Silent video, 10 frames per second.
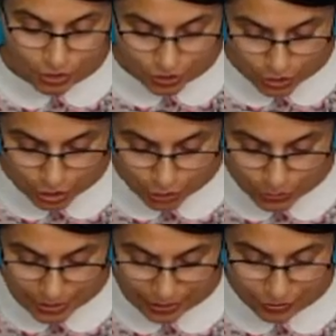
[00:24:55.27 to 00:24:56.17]
slow
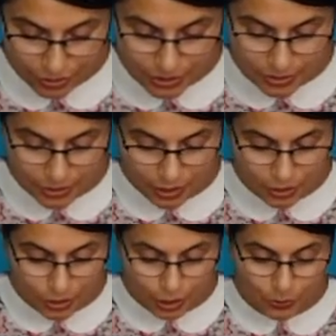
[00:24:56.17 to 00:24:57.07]
down the
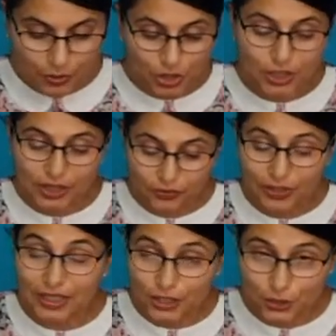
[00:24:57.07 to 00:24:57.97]
sewing machine if it
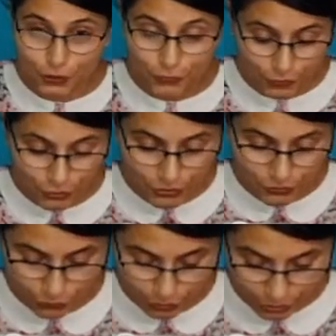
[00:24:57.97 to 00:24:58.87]
is too fast
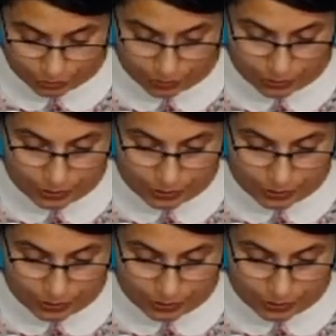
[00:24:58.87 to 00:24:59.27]
for you.